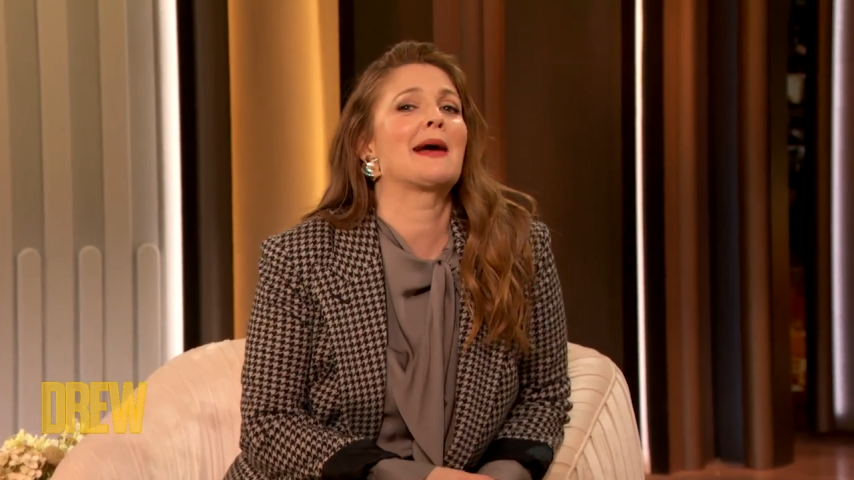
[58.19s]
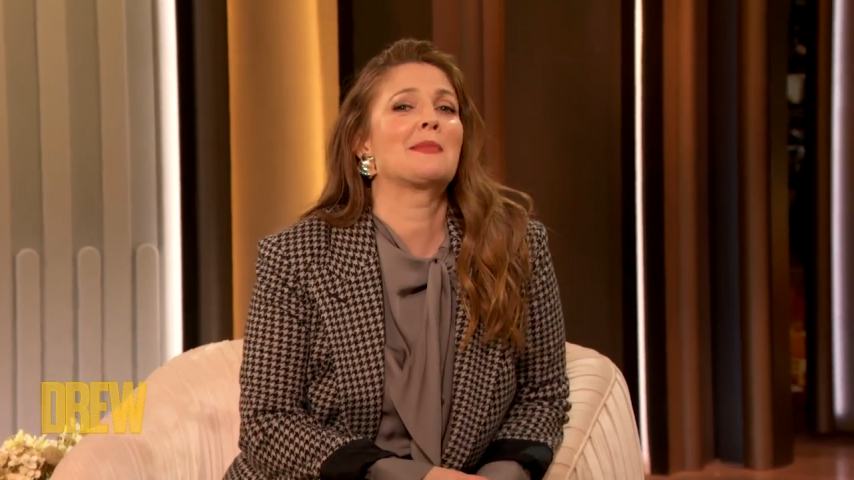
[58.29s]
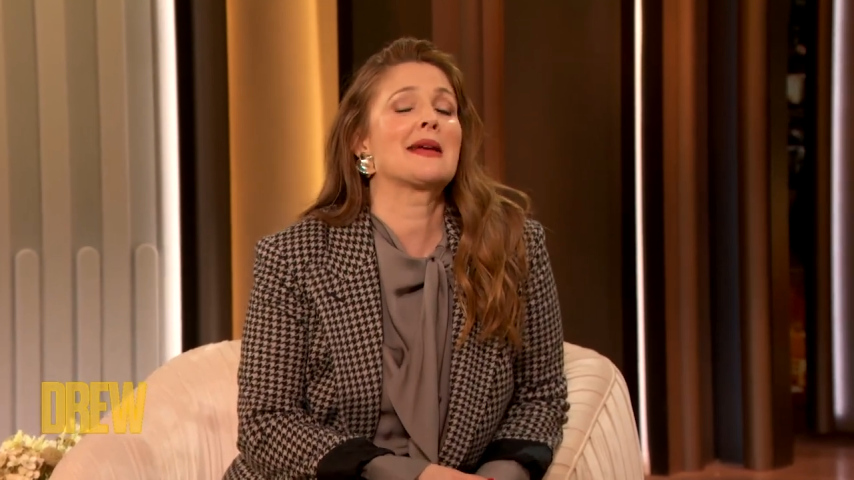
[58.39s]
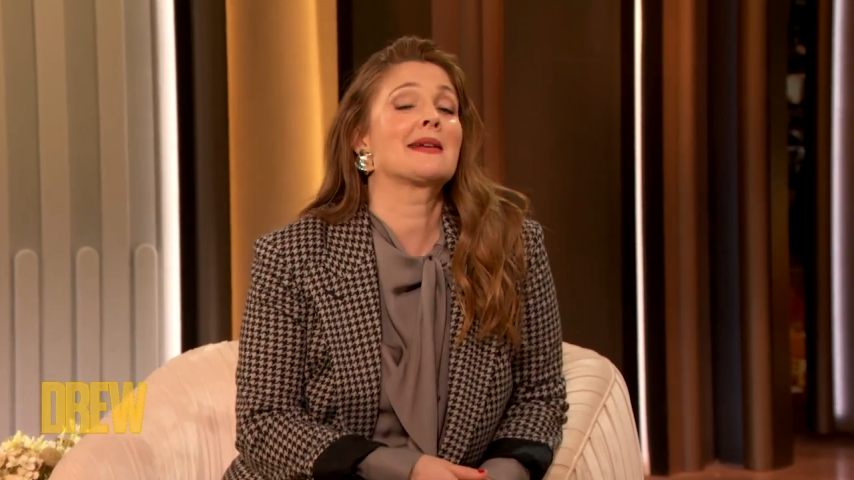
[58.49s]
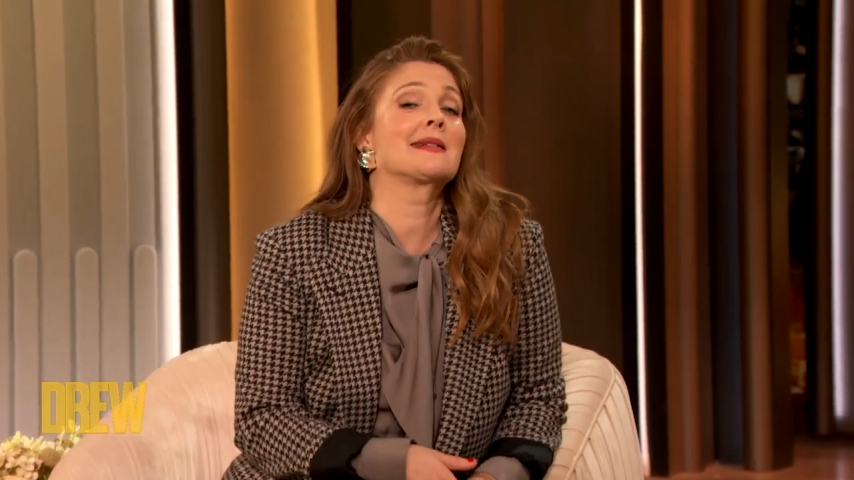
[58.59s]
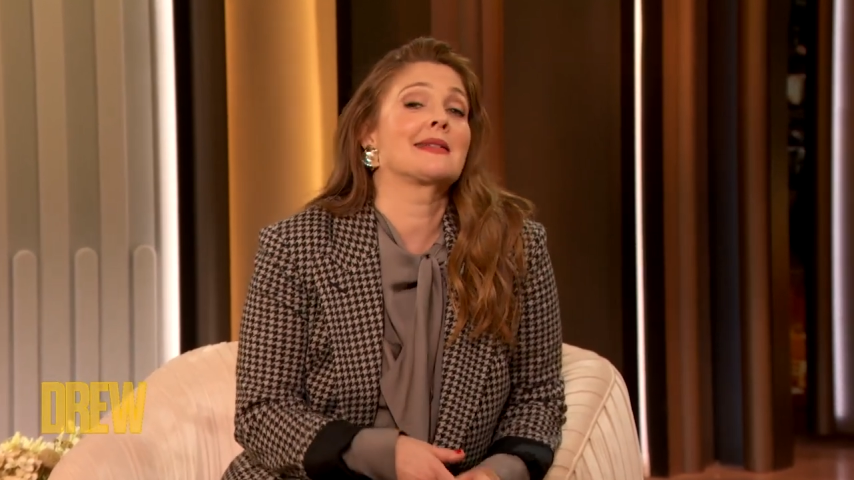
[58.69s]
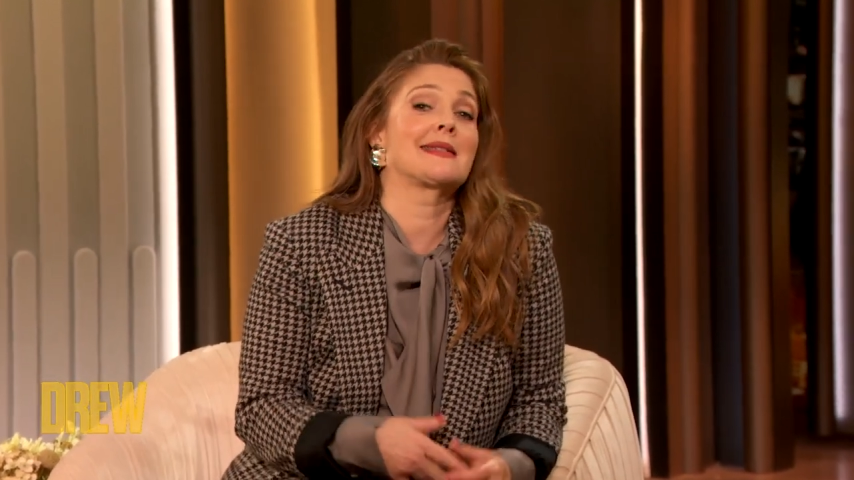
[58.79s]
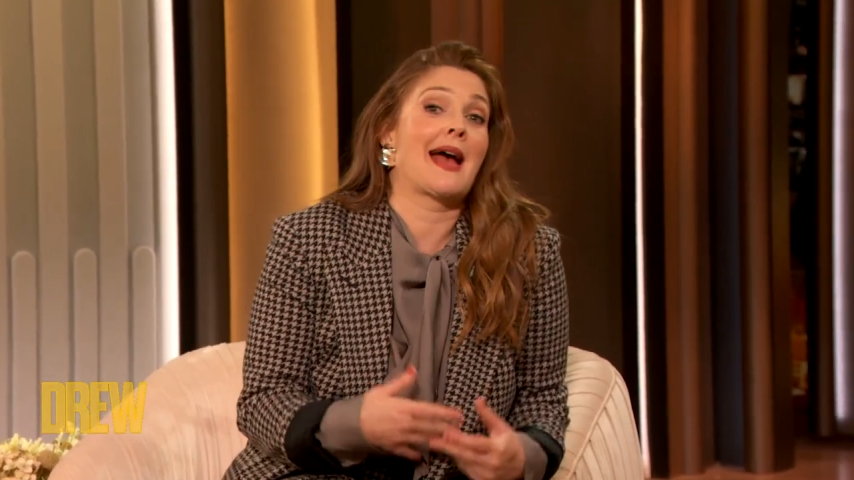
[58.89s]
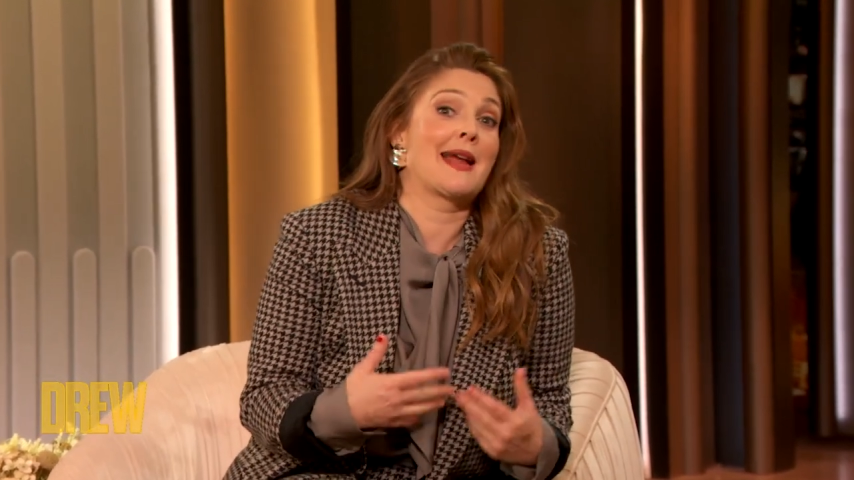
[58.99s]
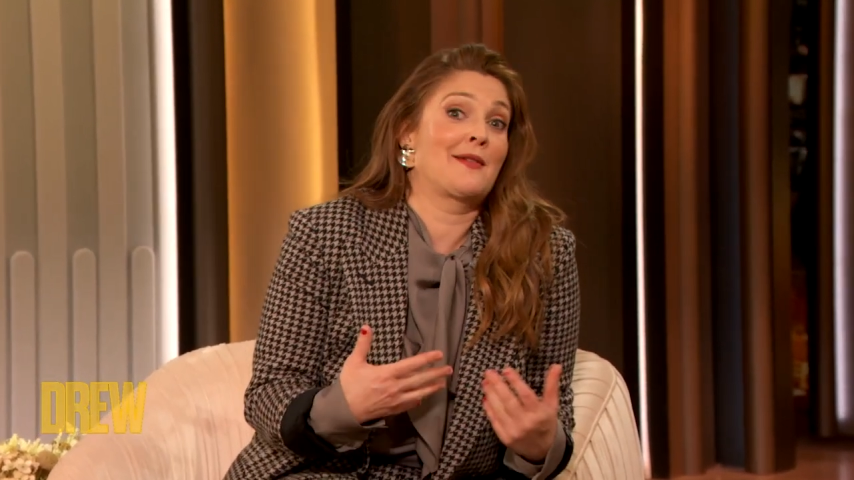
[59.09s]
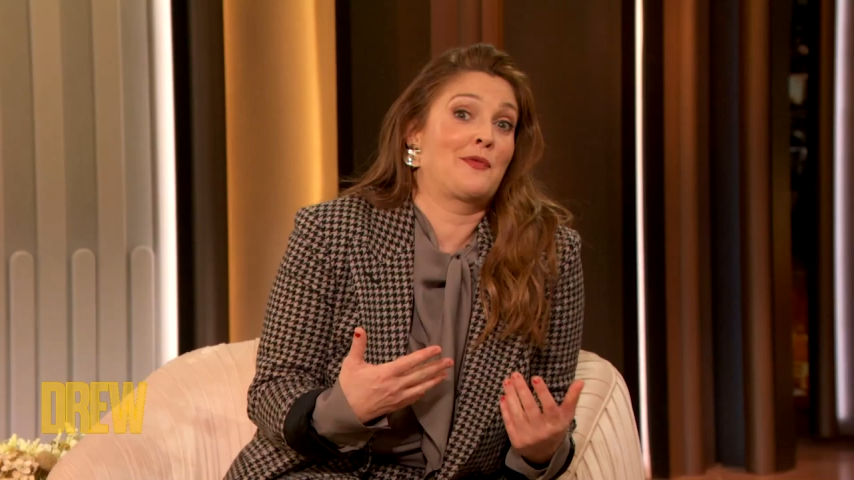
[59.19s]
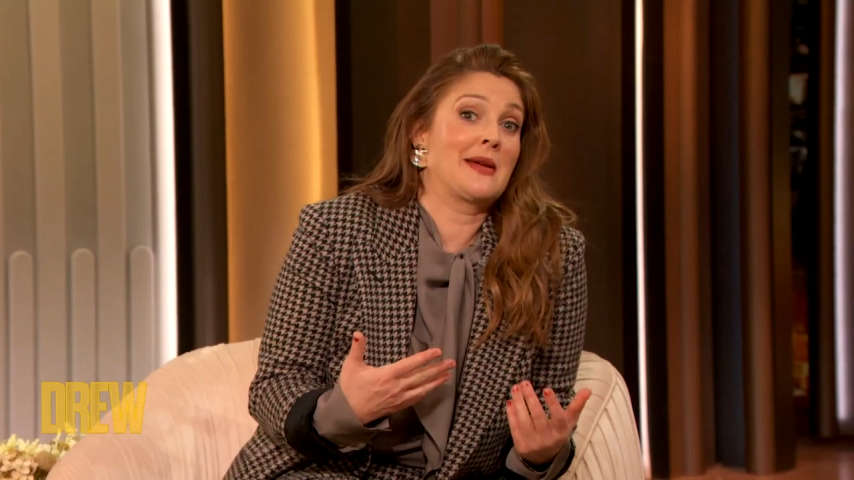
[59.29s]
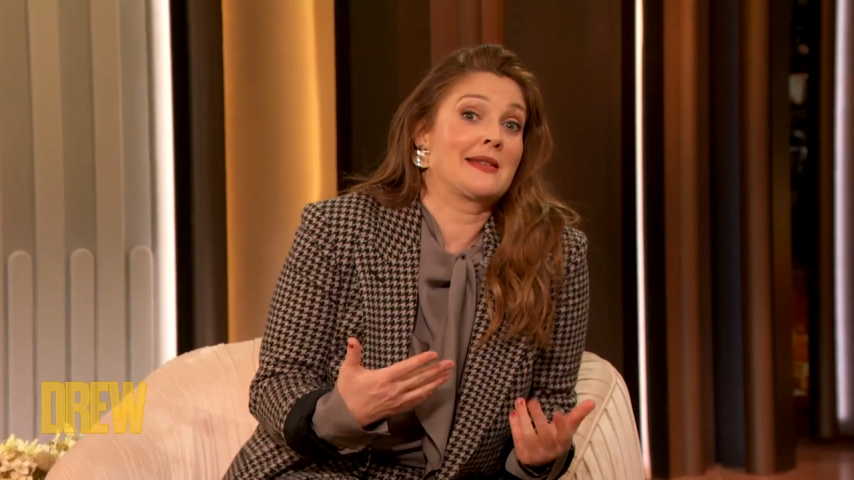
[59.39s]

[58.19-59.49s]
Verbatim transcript: and we can decide if we